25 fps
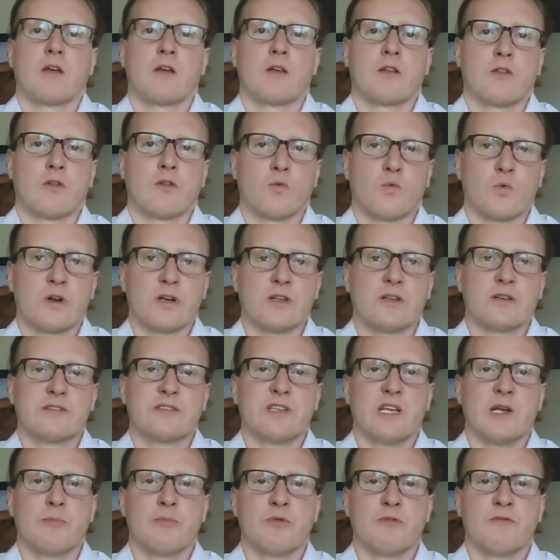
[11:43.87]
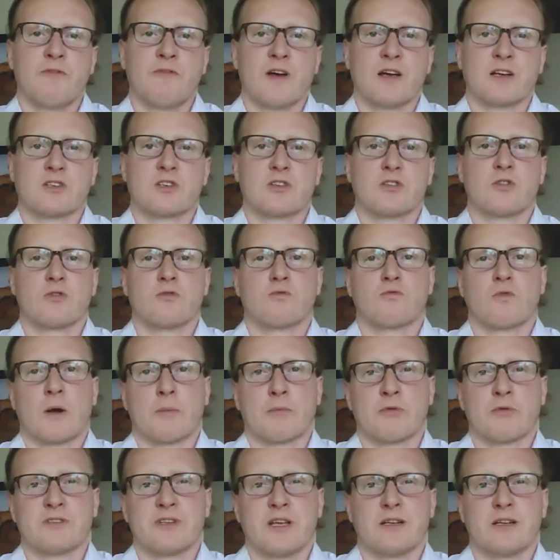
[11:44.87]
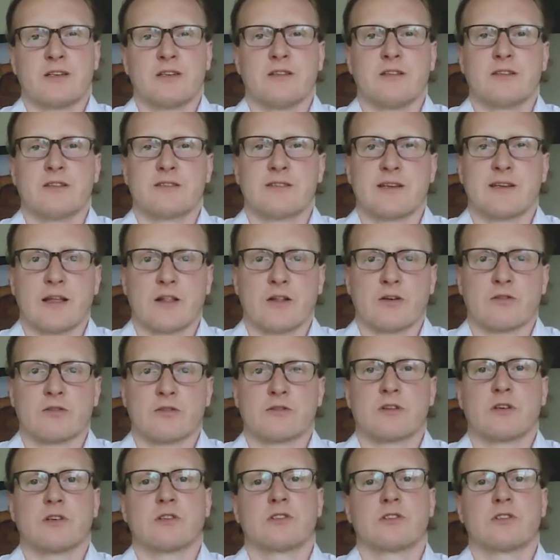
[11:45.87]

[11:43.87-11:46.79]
The real estate professional representing the sellers